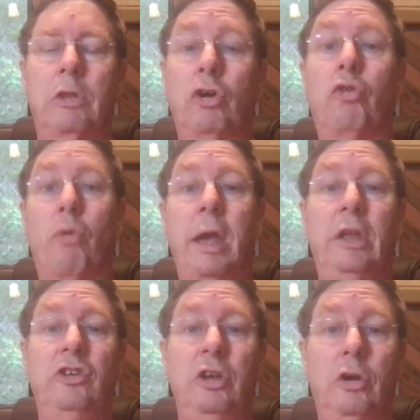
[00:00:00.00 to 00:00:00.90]

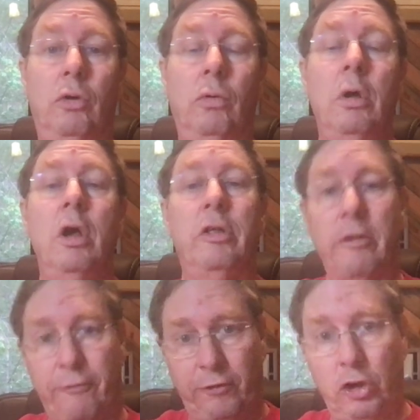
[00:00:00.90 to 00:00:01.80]
grade you.
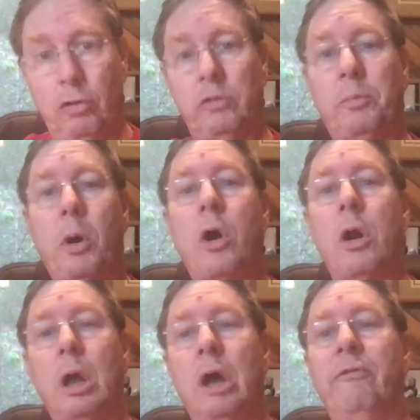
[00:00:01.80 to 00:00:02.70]
The FUSE
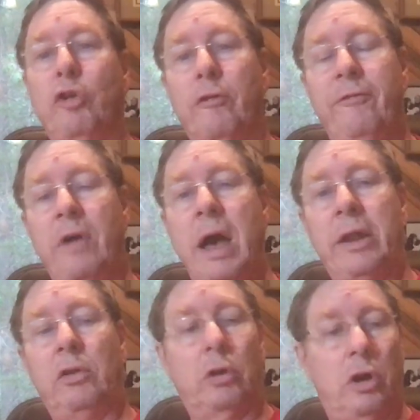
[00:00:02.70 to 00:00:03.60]
part of your
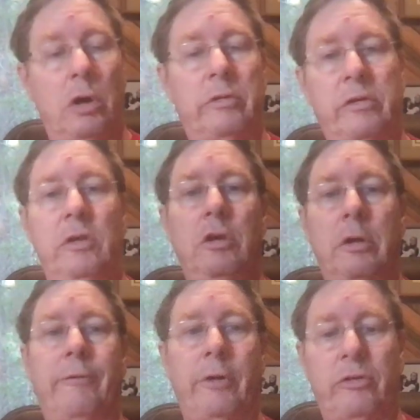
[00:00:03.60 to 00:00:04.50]
final goes to the
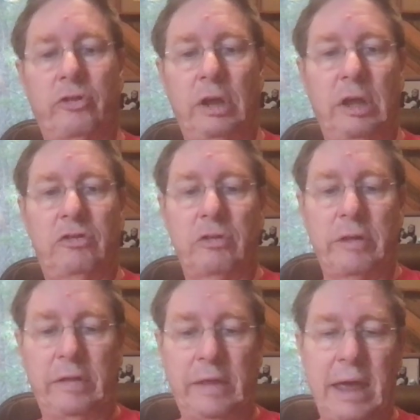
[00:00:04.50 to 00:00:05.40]
university so
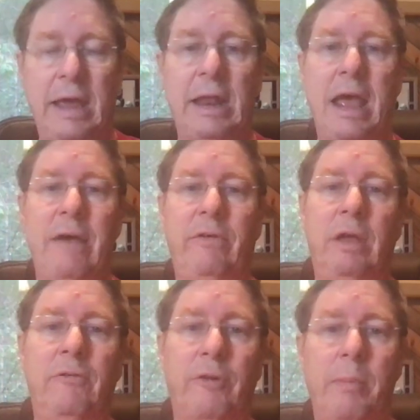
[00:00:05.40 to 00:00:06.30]
that they can have
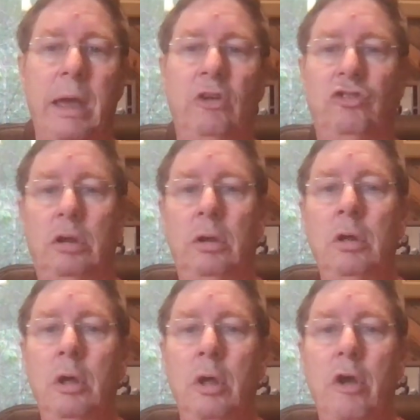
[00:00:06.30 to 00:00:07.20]
information
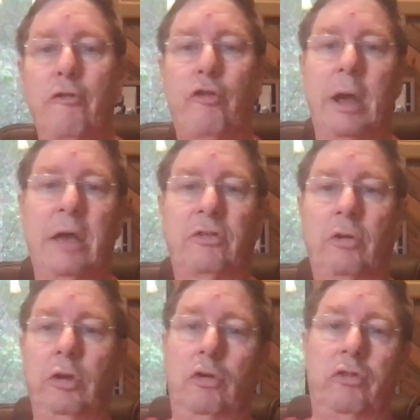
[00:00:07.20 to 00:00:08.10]
for
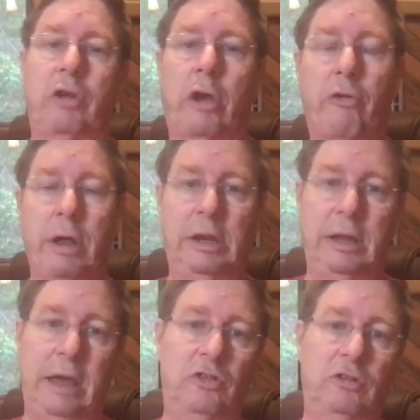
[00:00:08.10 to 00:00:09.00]
SOU's
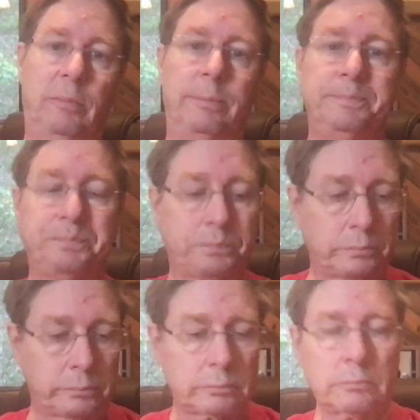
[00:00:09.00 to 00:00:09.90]
accreditation.
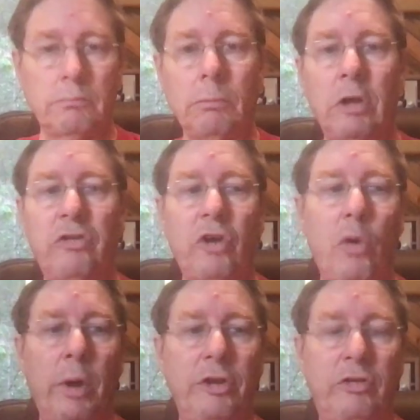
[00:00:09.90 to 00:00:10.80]
So
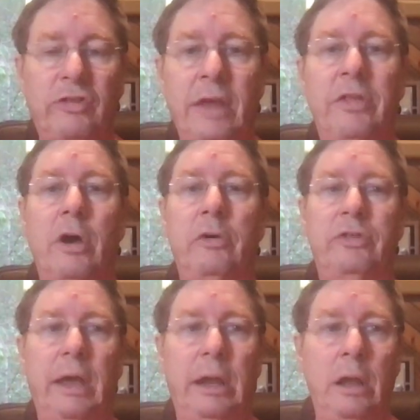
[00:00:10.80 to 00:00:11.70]
when you send those
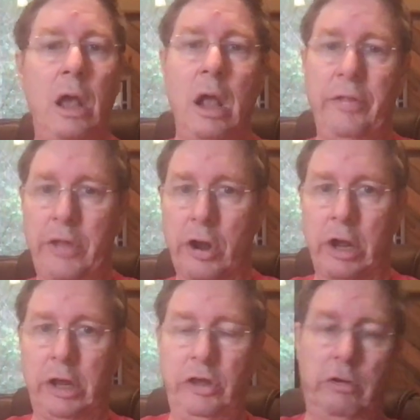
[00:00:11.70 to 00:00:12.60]
in, they're
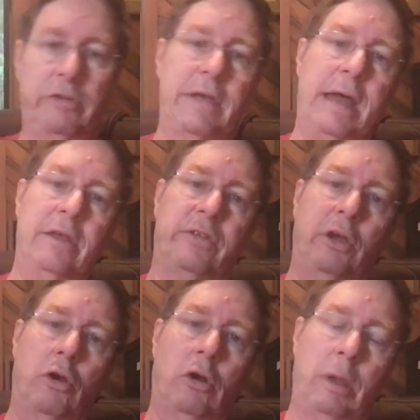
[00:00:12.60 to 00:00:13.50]
going to use that as
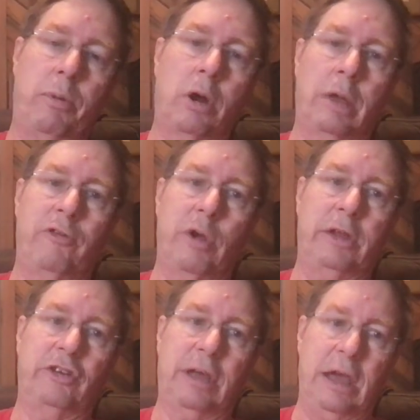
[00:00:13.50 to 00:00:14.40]
the early part of your
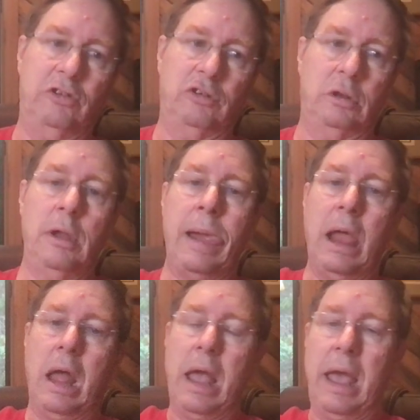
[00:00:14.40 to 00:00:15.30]
education
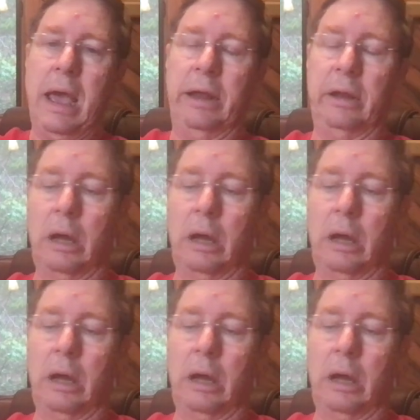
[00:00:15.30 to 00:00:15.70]
and